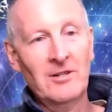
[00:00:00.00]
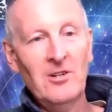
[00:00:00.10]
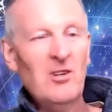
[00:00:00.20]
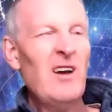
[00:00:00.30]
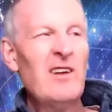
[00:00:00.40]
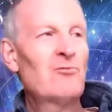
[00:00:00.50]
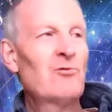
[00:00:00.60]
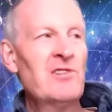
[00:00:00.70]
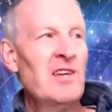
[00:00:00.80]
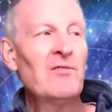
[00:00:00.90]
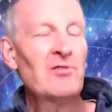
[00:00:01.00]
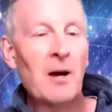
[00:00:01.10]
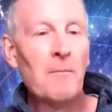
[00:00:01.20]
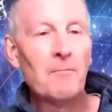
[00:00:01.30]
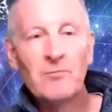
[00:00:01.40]
You know, I'd received
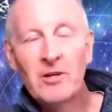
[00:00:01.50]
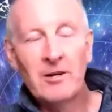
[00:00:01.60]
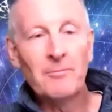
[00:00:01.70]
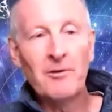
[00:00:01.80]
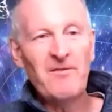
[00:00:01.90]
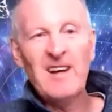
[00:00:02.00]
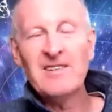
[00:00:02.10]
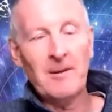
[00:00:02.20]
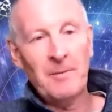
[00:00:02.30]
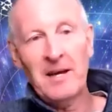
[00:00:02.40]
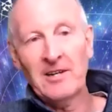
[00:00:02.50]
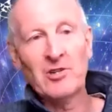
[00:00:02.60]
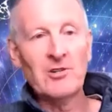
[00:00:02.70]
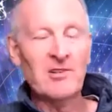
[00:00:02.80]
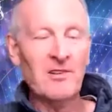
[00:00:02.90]
some, you know, prophetic
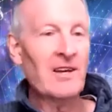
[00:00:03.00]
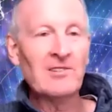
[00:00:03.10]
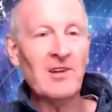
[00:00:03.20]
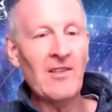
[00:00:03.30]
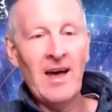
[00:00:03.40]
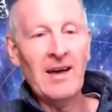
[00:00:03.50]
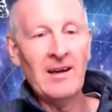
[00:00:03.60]
pictures and things like that